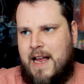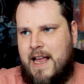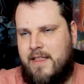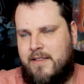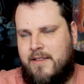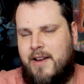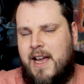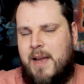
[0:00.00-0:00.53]
at
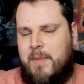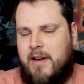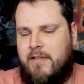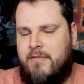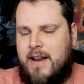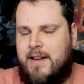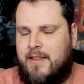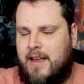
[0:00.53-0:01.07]
the time I
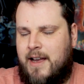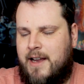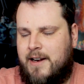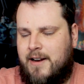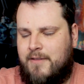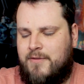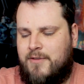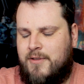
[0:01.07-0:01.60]
read that
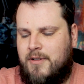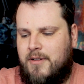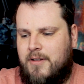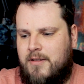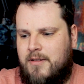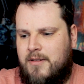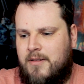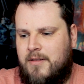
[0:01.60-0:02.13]
and I thought,
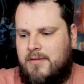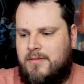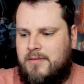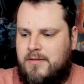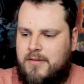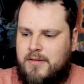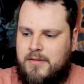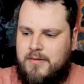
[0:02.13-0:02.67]

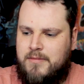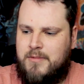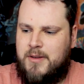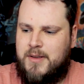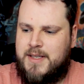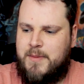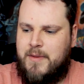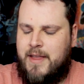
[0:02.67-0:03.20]
oh,
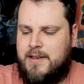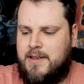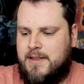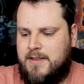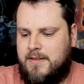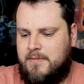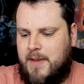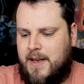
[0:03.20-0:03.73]
well, some of that
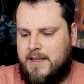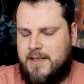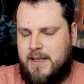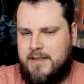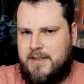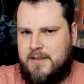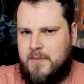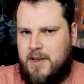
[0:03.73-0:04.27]
doesn't make
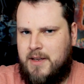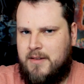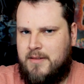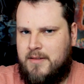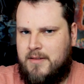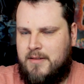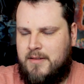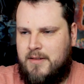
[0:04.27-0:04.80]
sense to me.
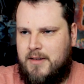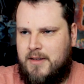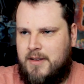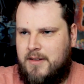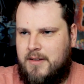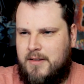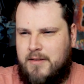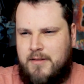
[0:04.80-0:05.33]

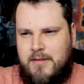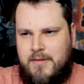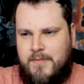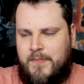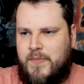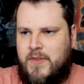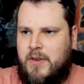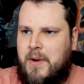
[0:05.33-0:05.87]

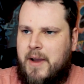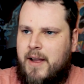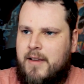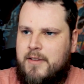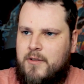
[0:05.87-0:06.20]
So I, I